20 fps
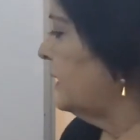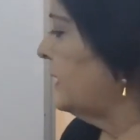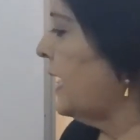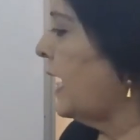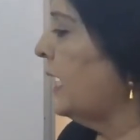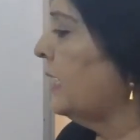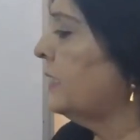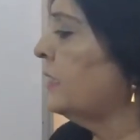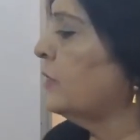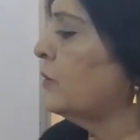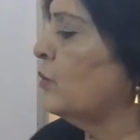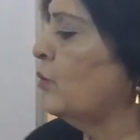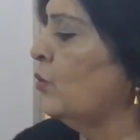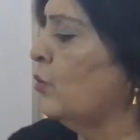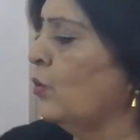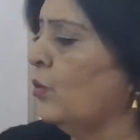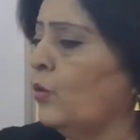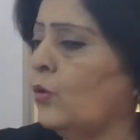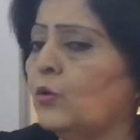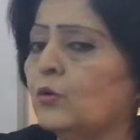that
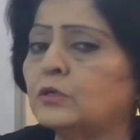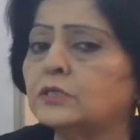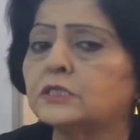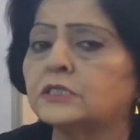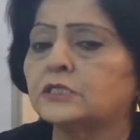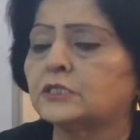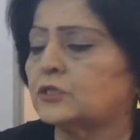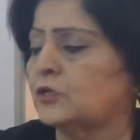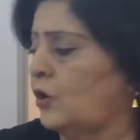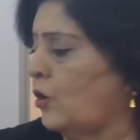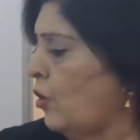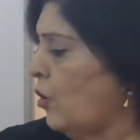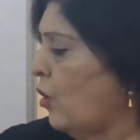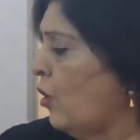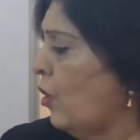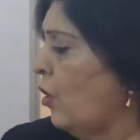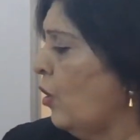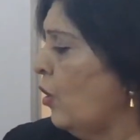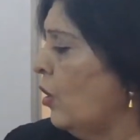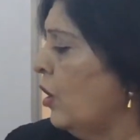owns
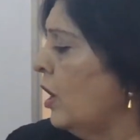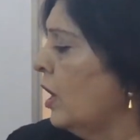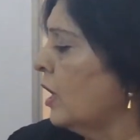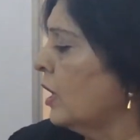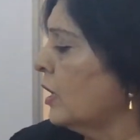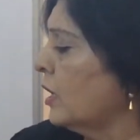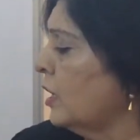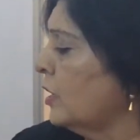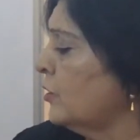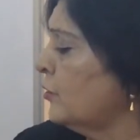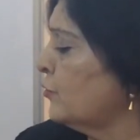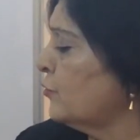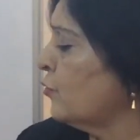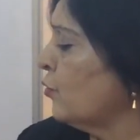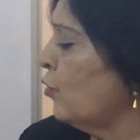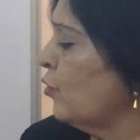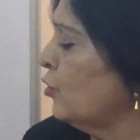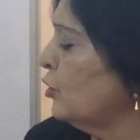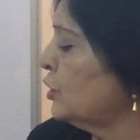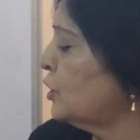or
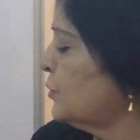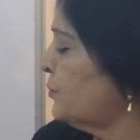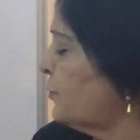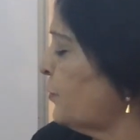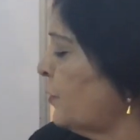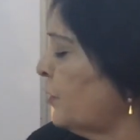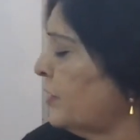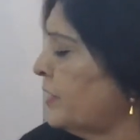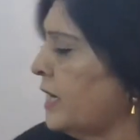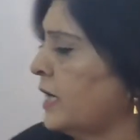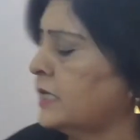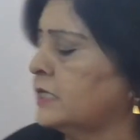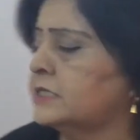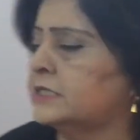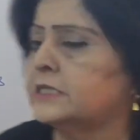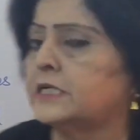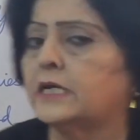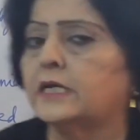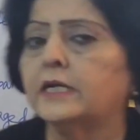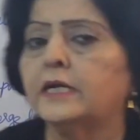controls
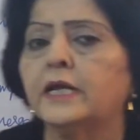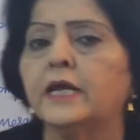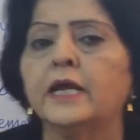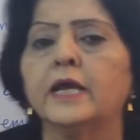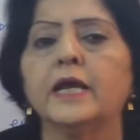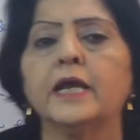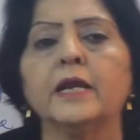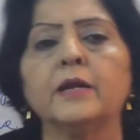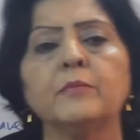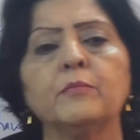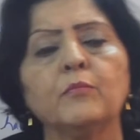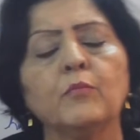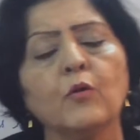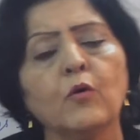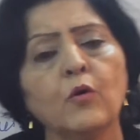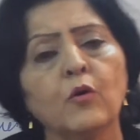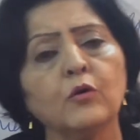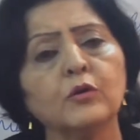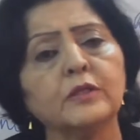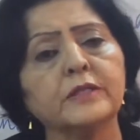production in
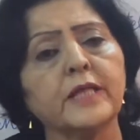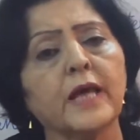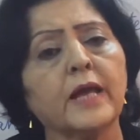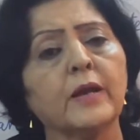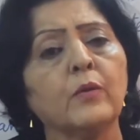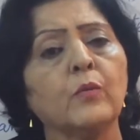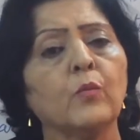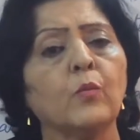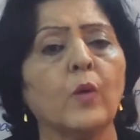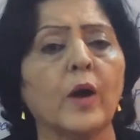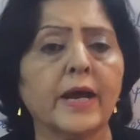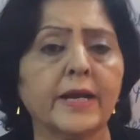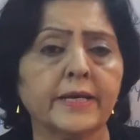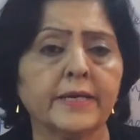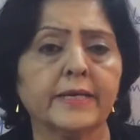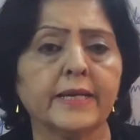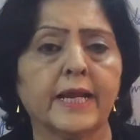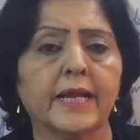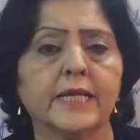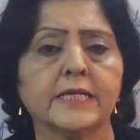more than
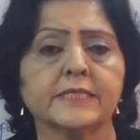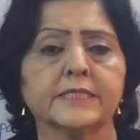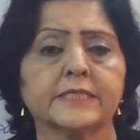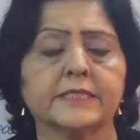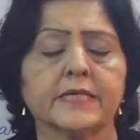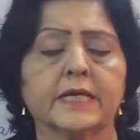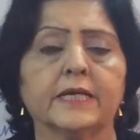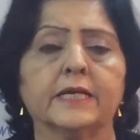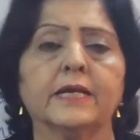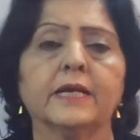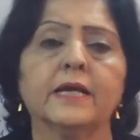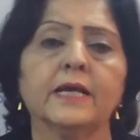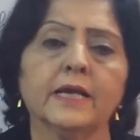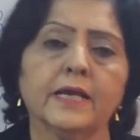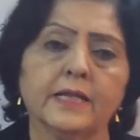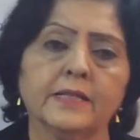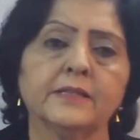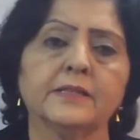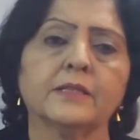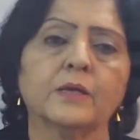one nation
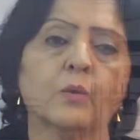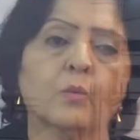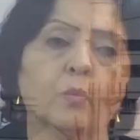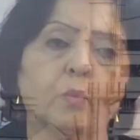in the